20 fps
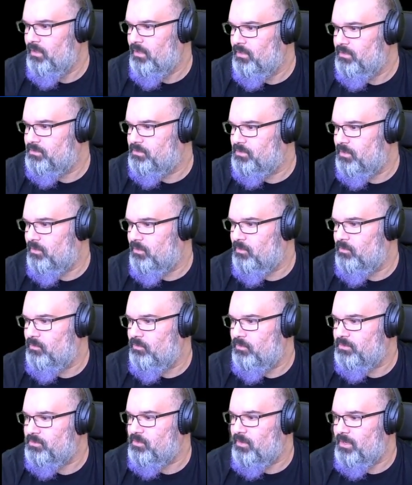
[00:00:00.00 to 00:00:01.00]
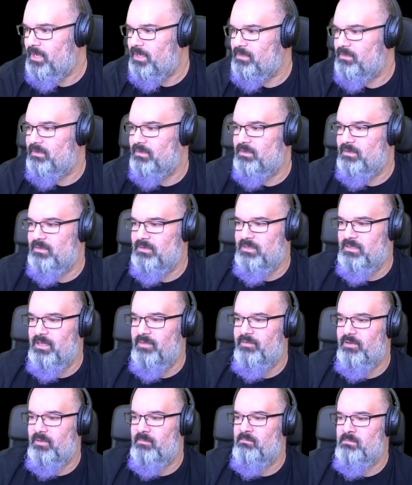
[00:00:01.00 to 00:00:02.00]
So let's go ahead and give
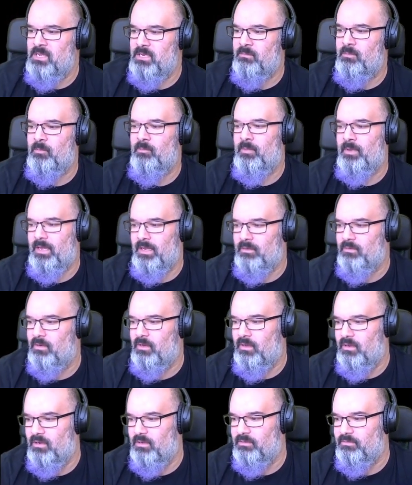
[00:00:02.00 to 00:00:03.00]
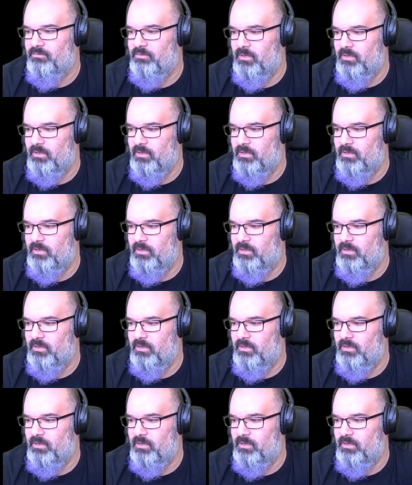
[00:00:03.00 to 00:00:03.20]
it a minimum amount of